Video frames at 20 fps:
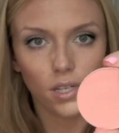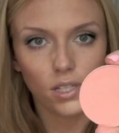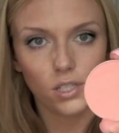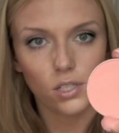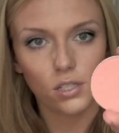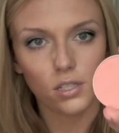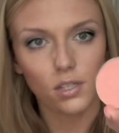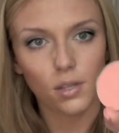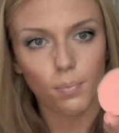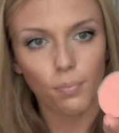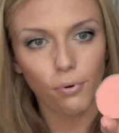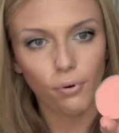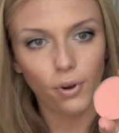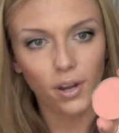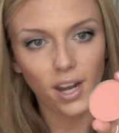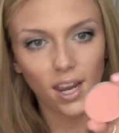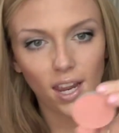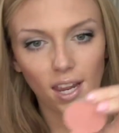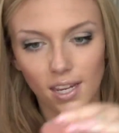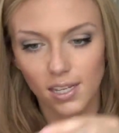It's just the
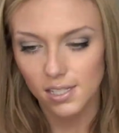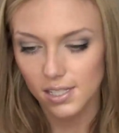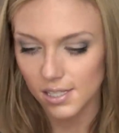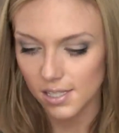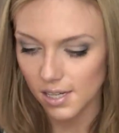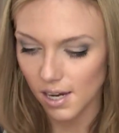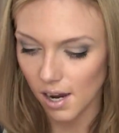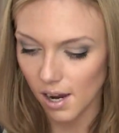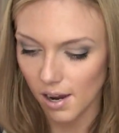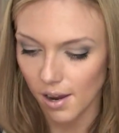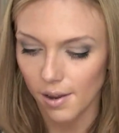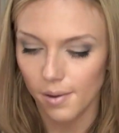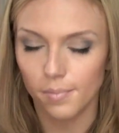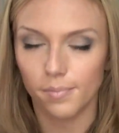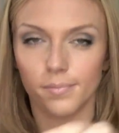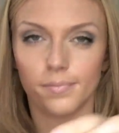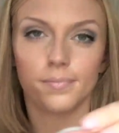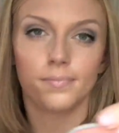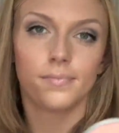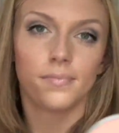prettiest.
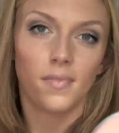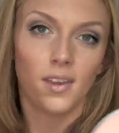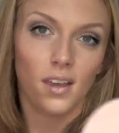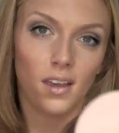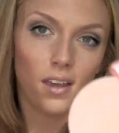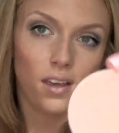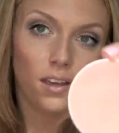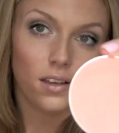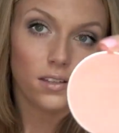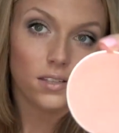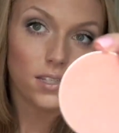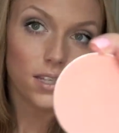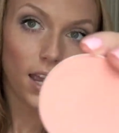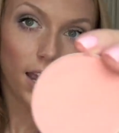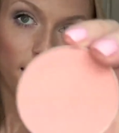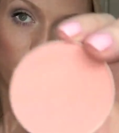Um, it's